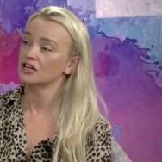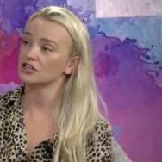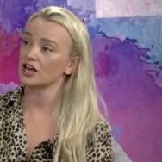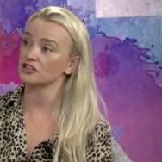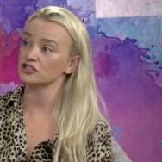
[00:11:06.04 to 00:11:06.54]

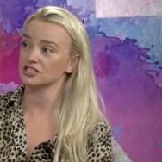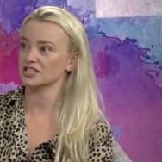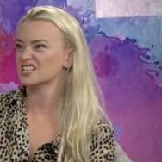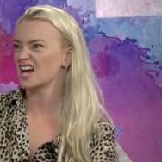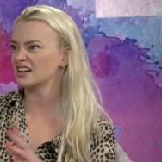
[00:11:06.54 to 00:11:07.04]
she's
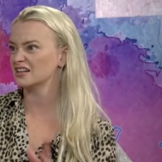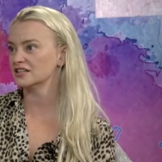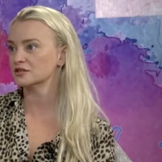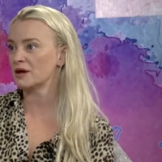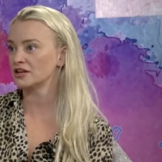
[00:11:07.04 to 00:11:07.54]
entirely
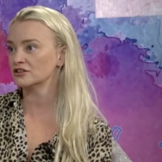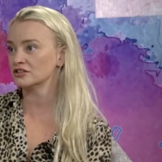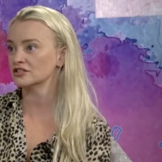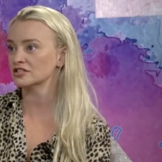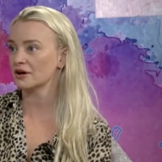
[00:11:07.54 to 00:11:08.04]

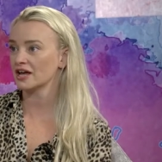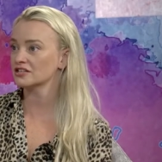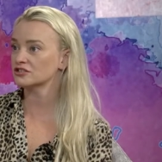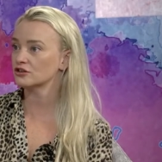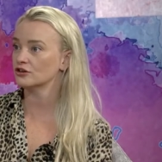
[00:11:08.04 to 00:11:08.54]
independent, so I
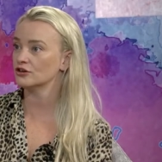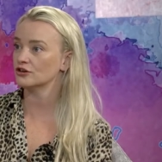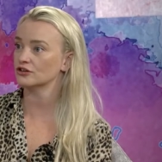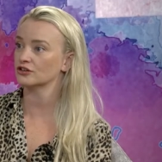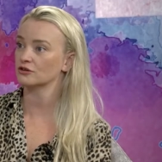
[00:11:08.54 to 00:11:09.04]
asked
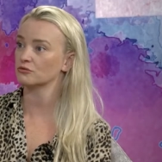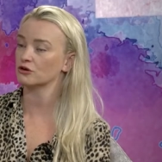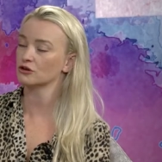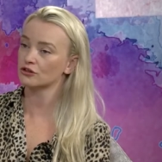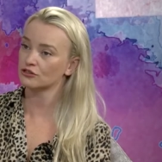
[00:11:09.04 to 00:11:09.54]
her, you know, what
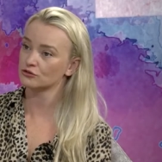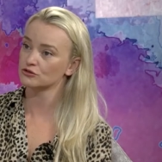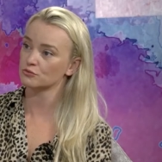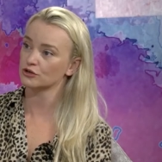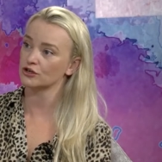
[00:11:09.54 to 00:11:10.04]
her
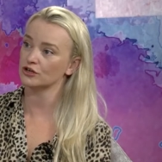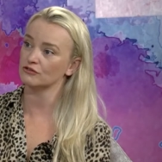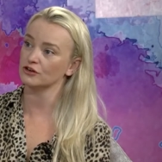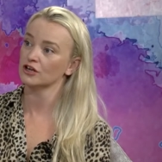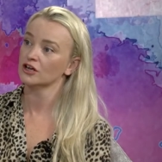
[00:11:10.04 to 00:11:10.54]
thoughts were
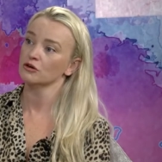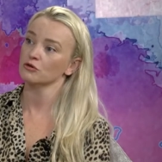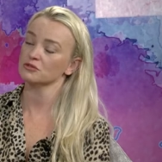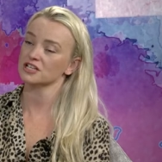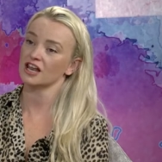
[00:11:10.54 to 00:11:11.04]
and
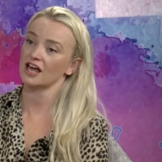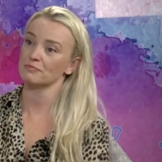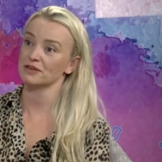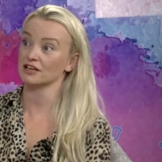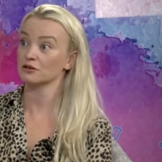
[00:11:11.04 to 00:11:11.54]
what was it like
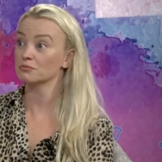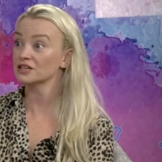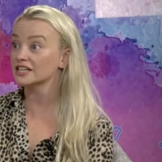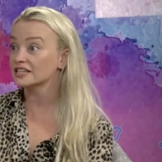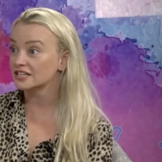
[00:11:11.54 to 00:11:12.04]
being
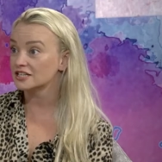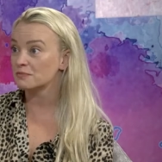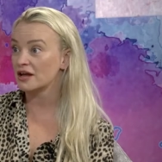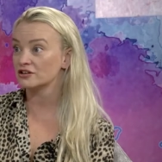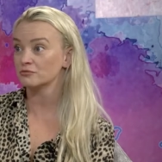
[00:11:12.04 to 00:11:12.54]
completely
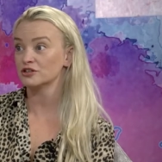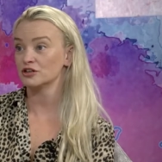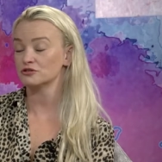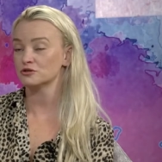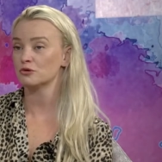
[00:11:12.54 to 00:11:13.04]
independent with
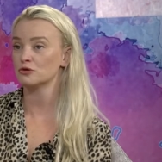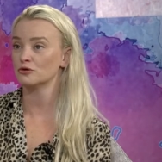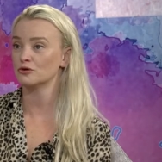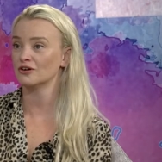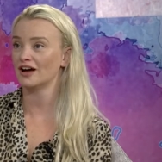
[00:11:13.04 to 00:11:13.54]
no
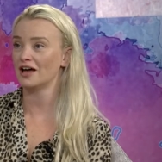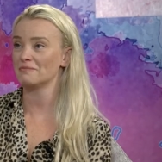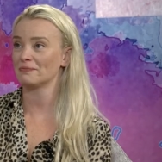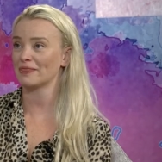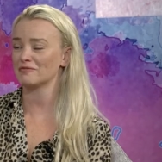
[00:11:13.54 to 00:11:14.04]
support.
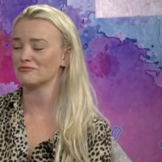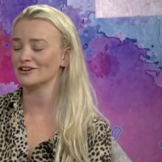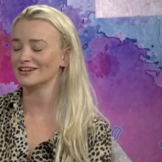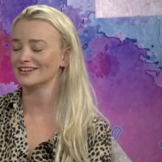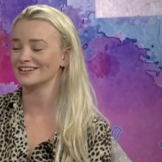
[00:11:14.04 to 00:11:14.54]
I'm
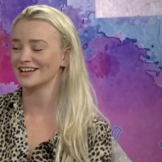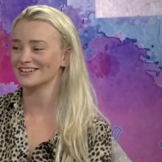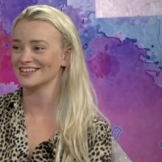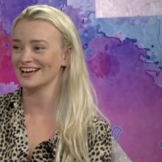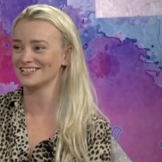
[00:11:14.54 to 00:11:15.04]
really glad
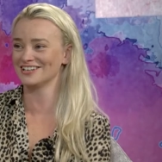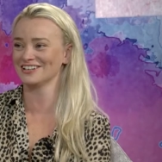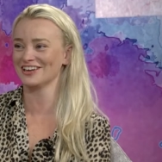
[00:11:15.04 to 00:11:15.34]
that I didn't go